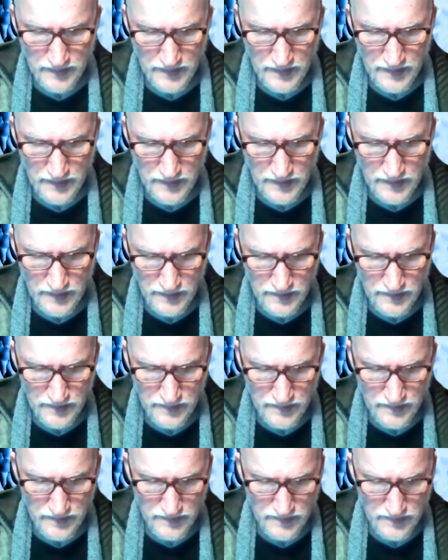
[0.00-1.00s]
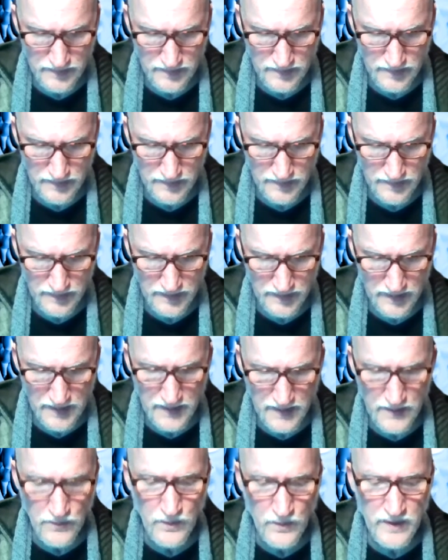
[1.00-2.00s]
Uh-huh. So
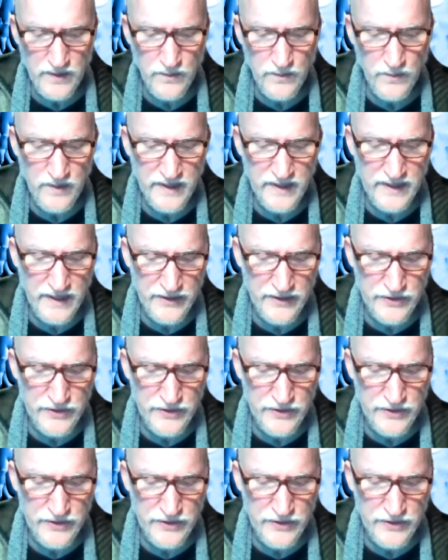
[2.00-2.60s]
then. Wait, are